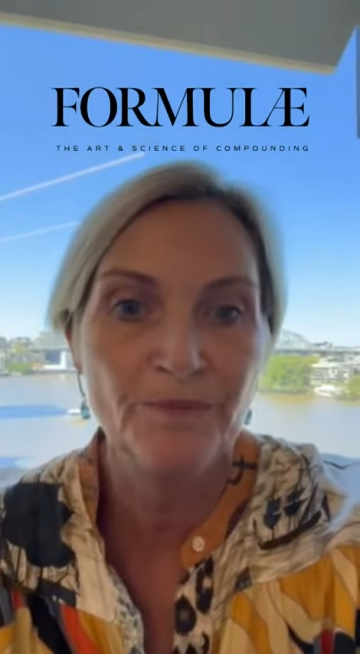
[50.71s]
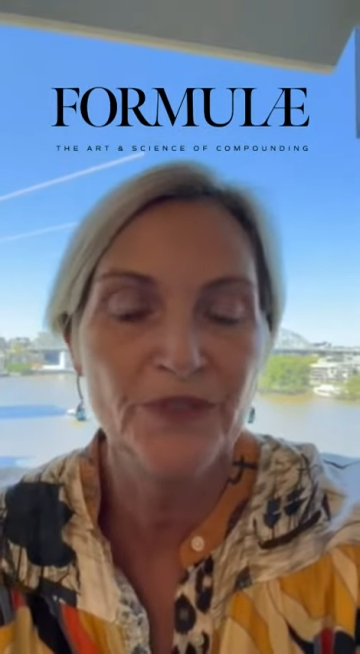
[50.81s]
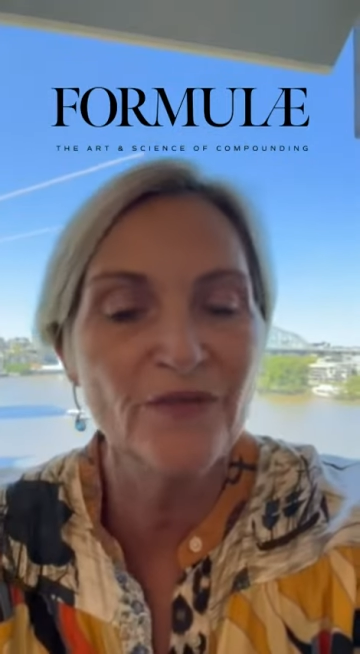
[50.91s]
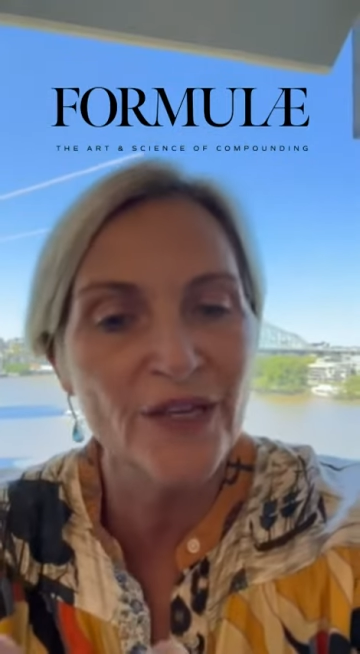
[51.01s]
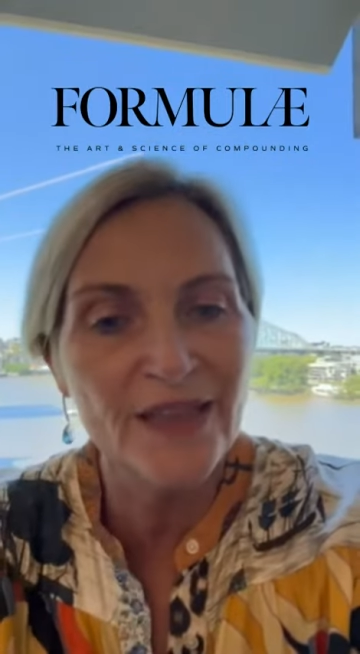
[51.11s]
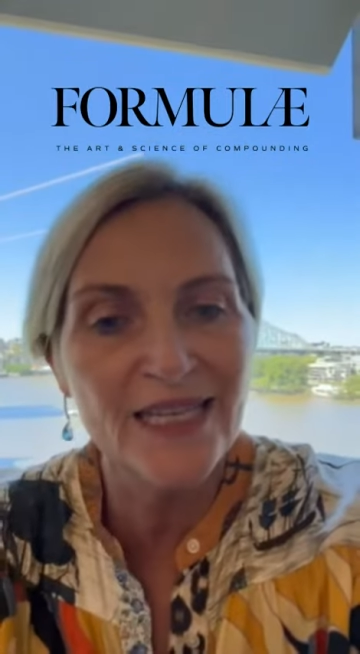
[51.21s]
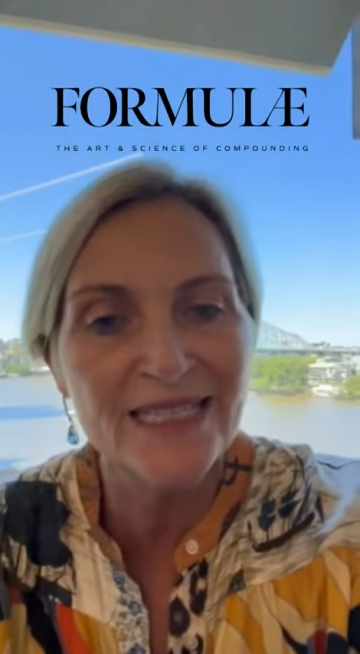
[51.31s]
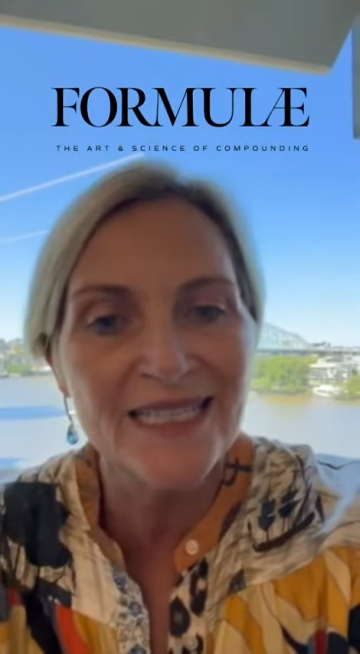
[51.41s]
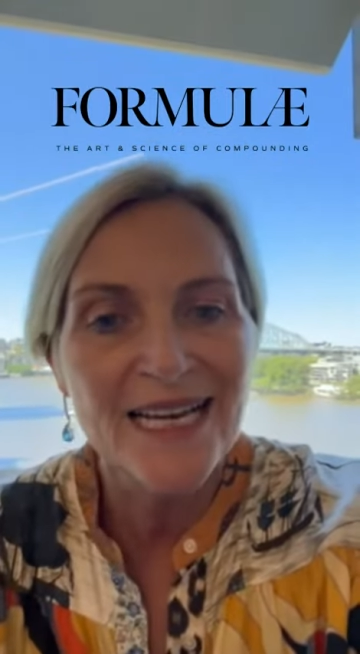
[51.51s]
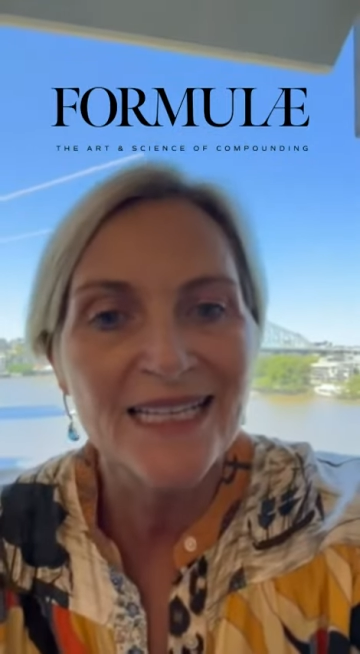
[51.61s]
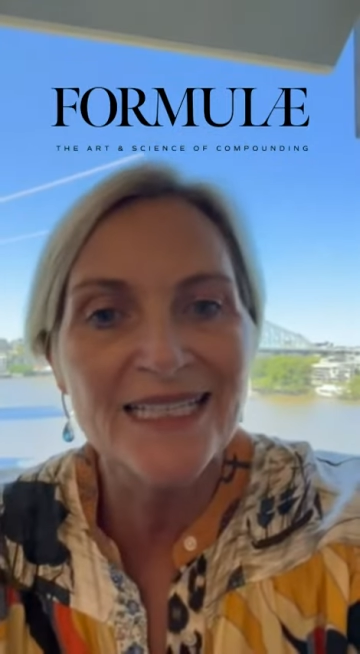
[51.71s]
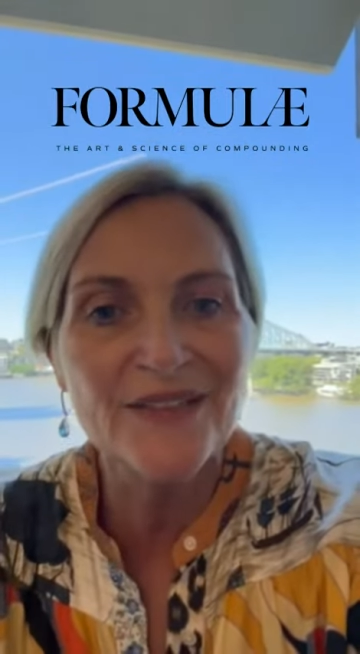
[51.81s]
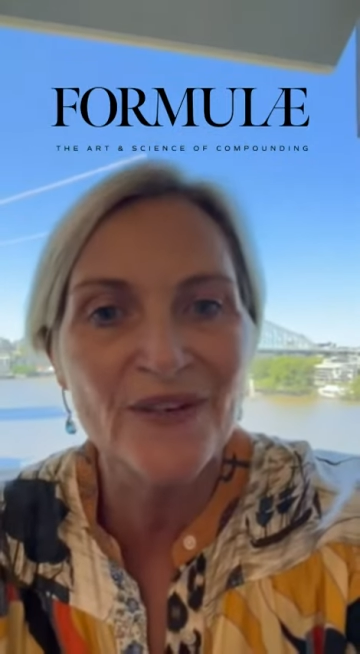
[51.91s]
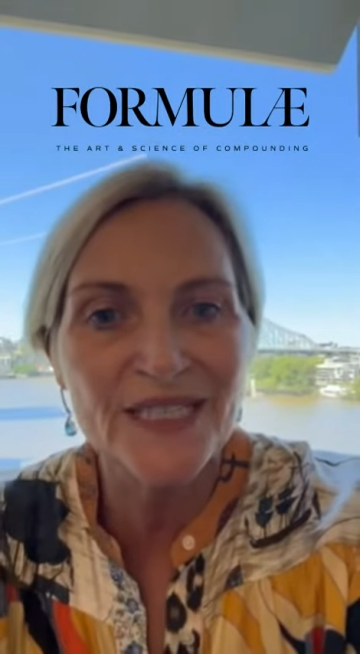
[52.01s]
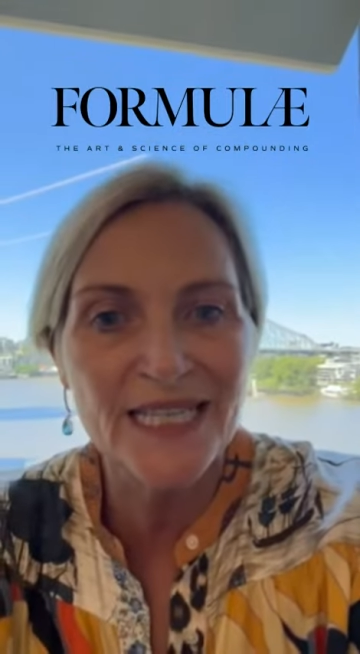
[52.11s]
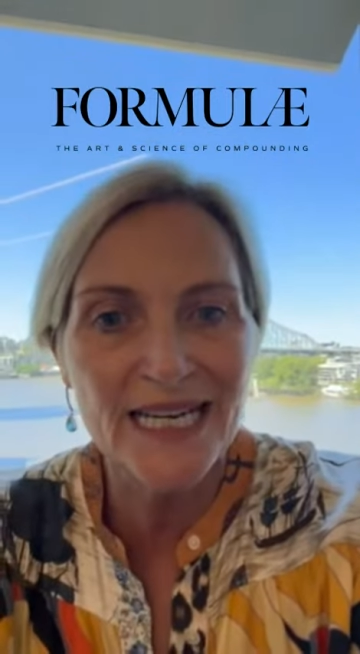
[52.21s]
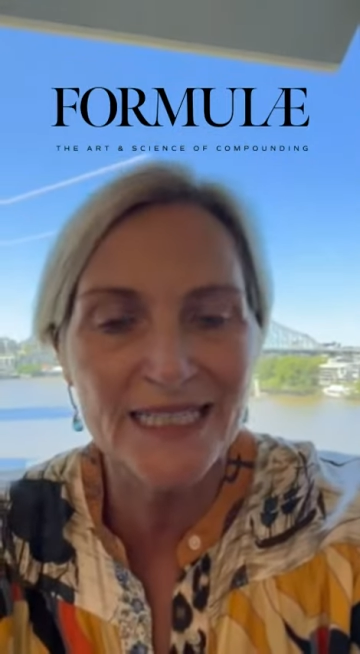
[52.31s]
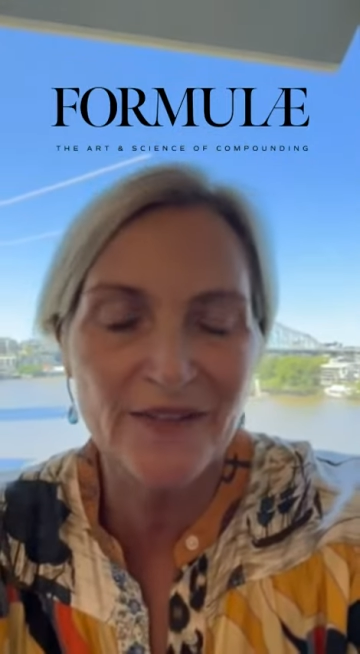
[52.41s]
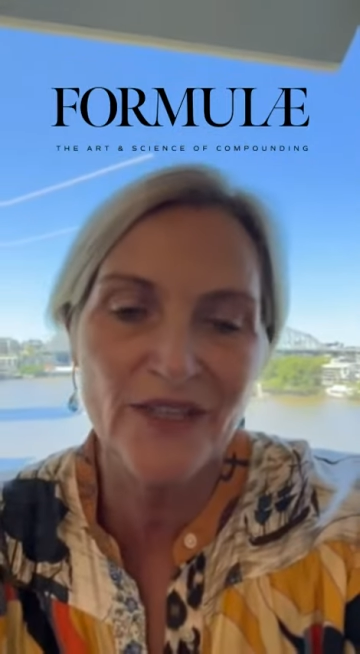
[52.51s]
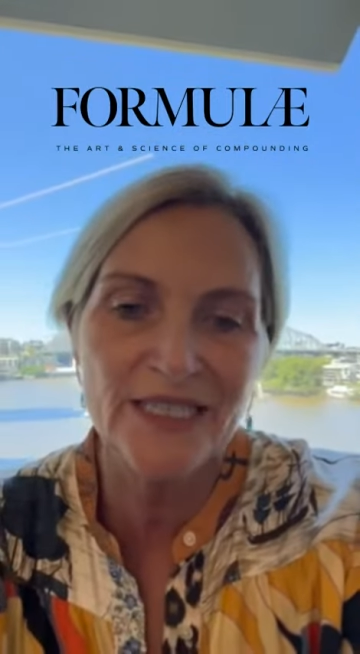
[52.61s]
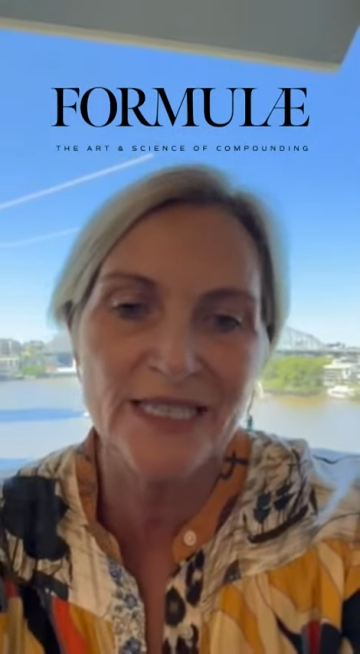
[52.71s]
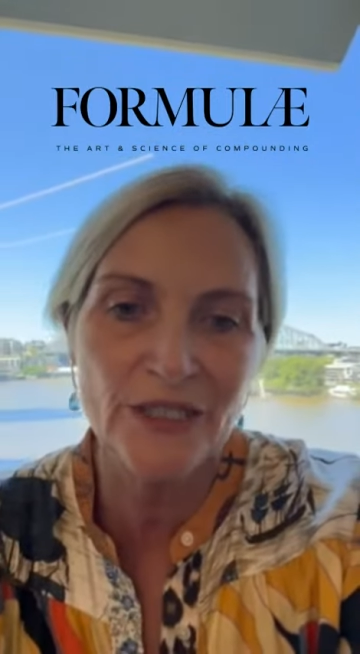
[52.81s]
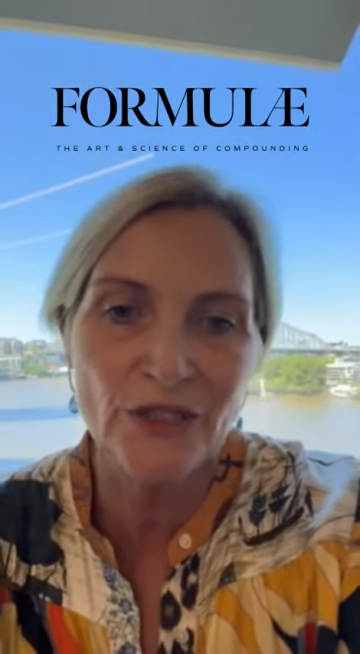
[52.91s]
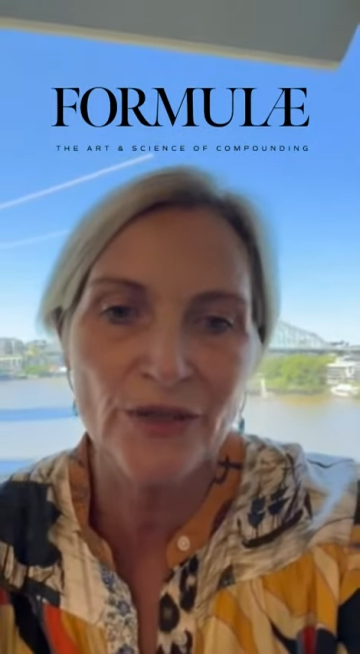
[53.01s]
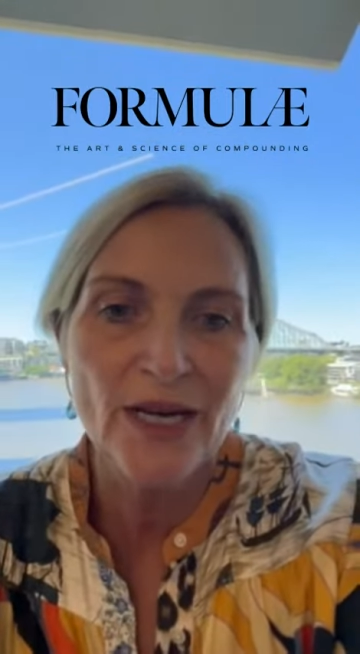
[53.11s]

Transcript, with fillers: So first thing is, let's investigate and see if there's an issue.